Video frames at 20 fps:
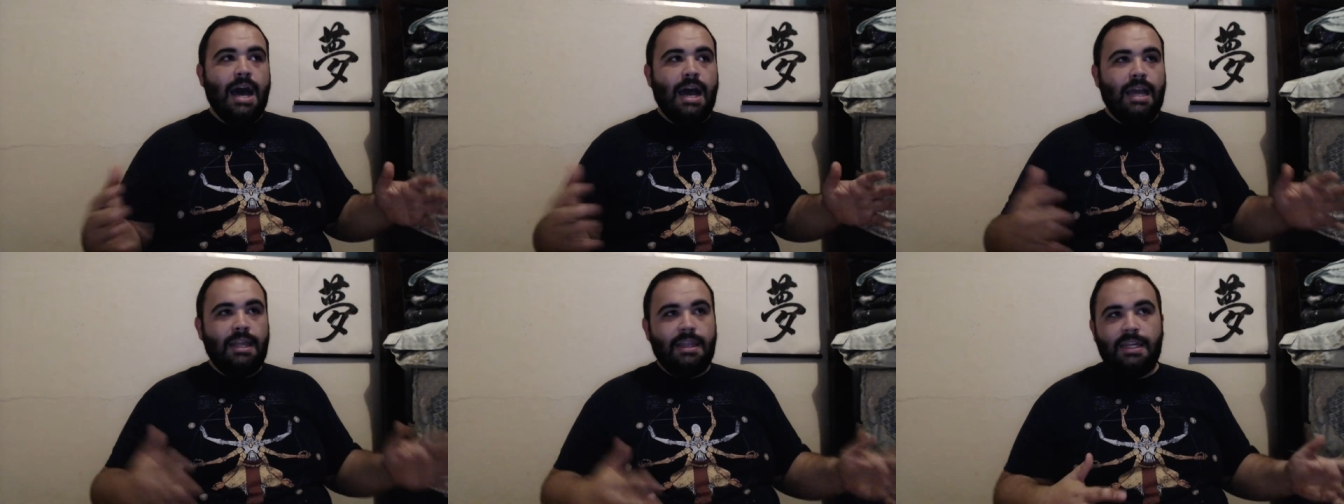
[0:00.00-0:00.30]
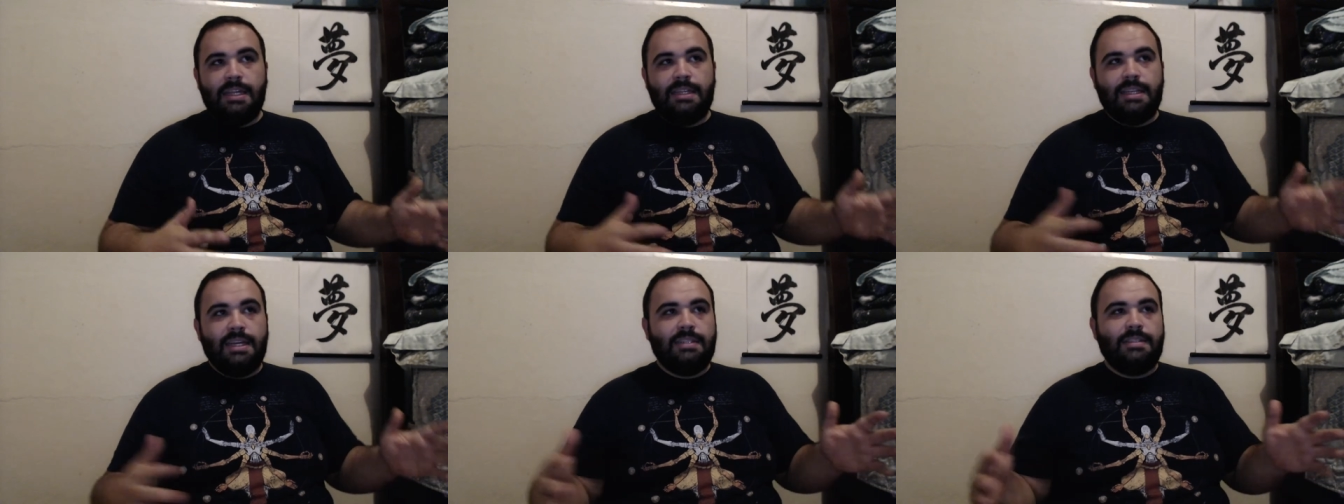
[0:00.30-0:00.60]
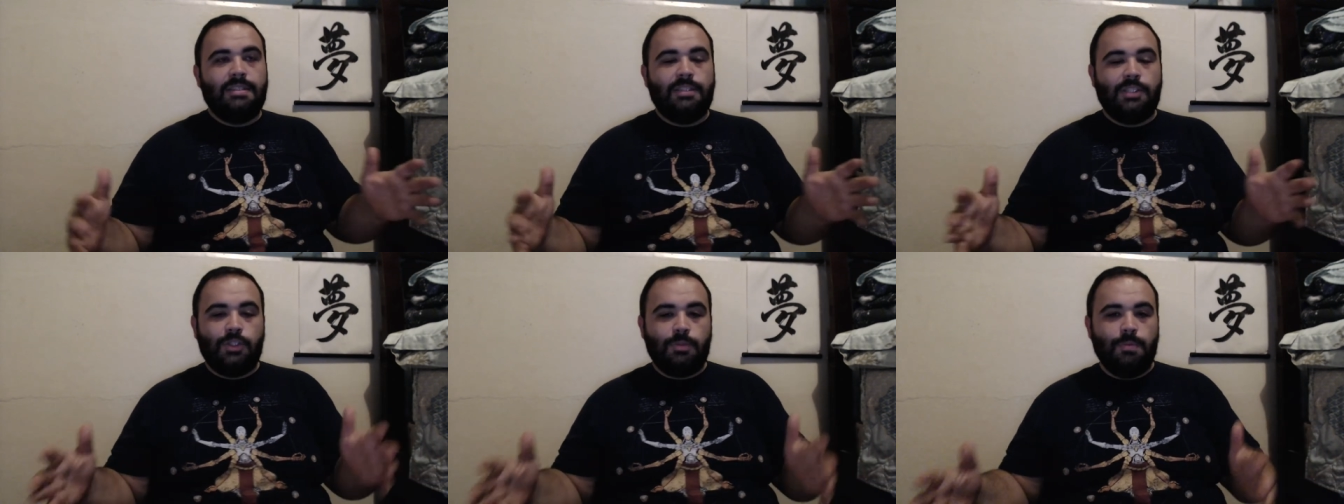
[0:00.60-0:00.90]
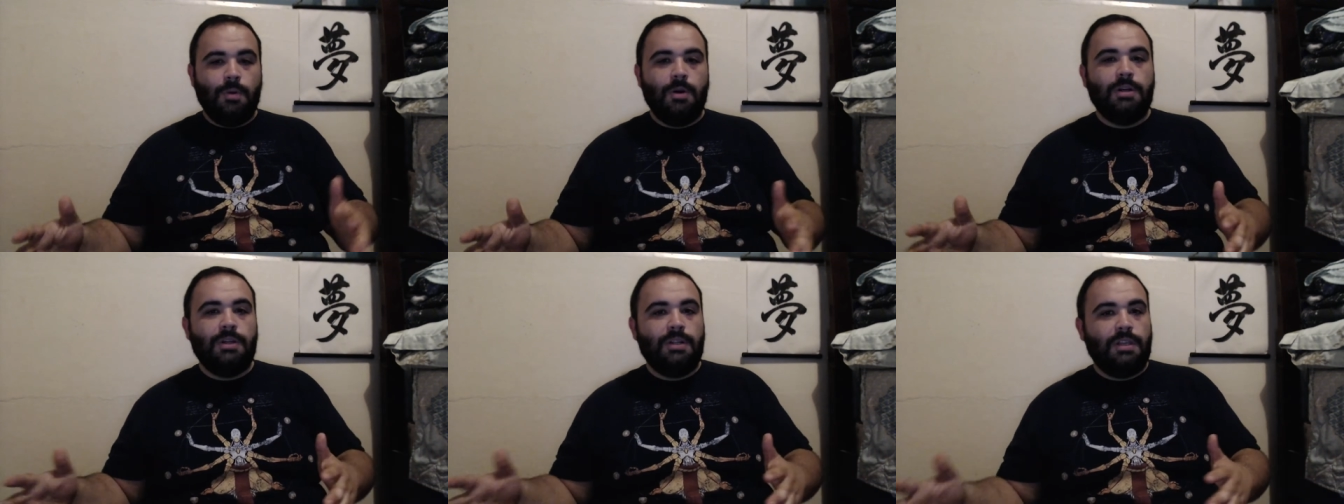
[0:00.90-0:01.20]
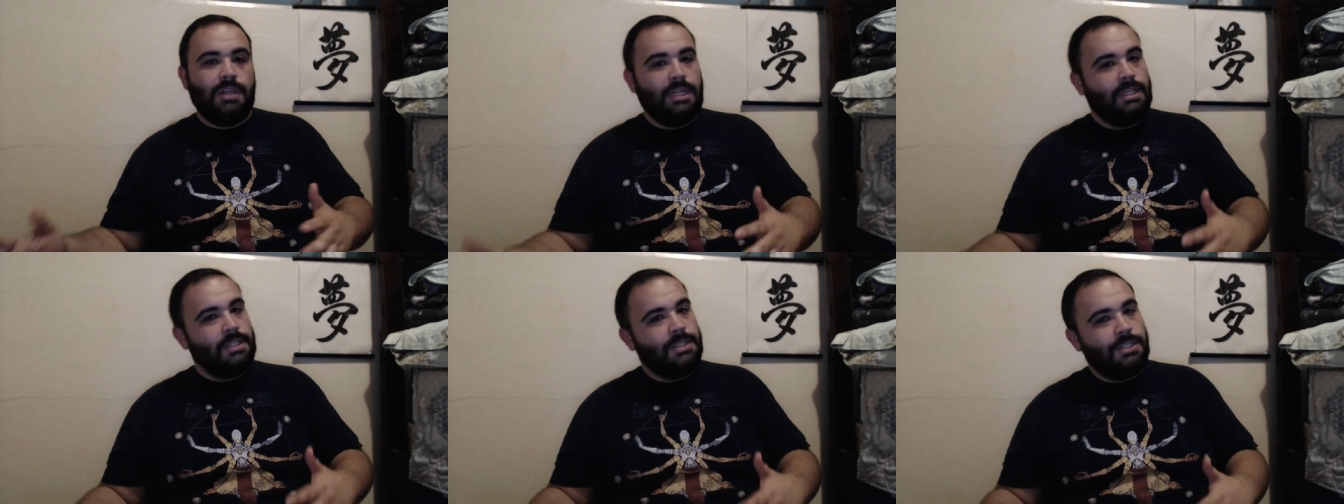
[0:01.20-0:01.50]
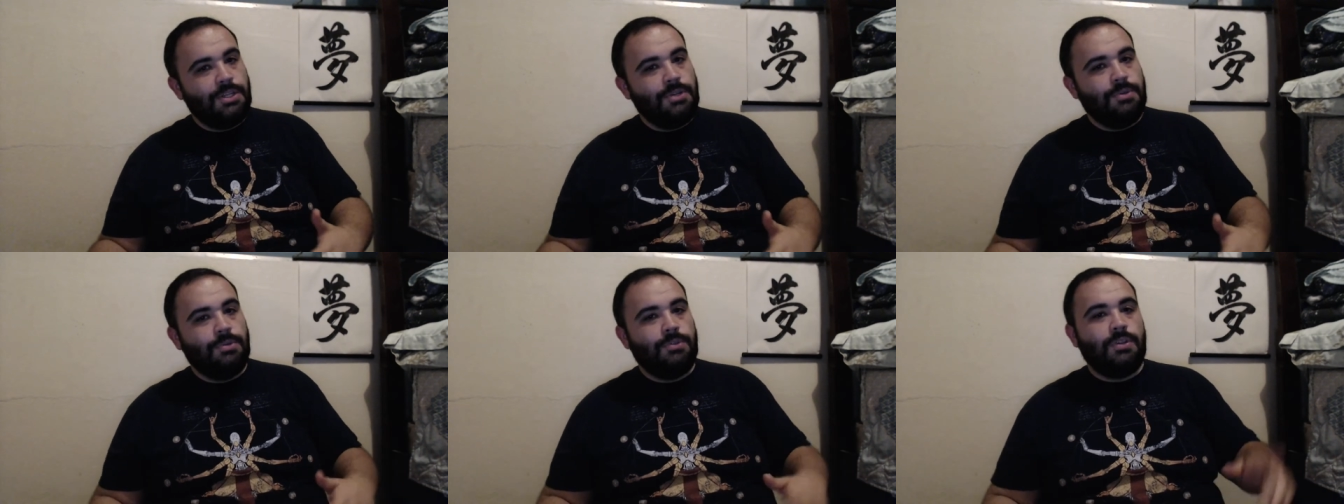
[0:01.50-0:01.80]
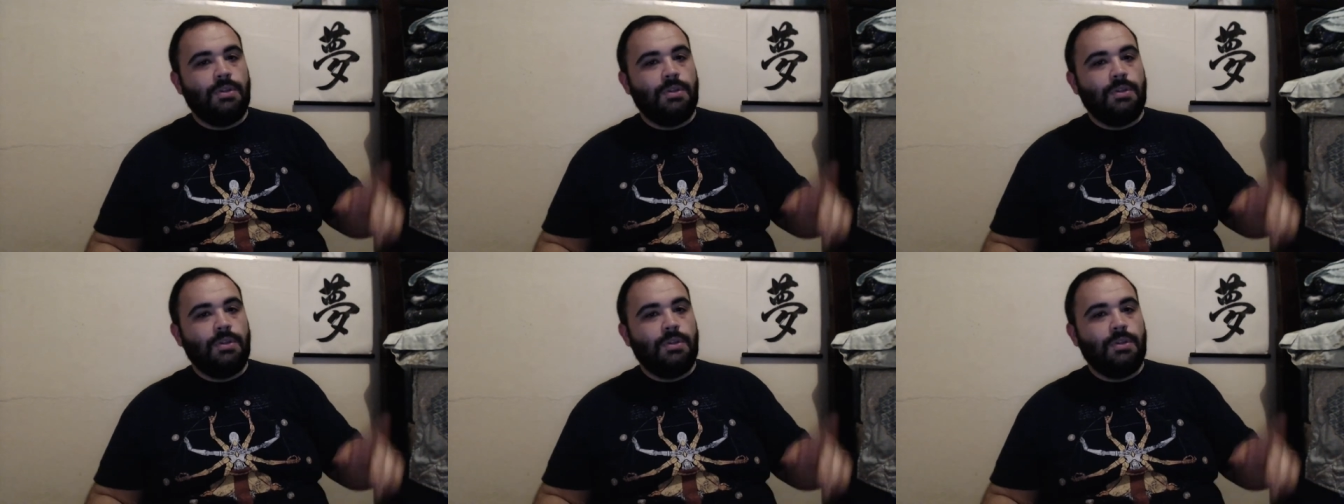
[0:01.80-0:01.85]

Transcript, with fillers: I think that's a smarter thing to do.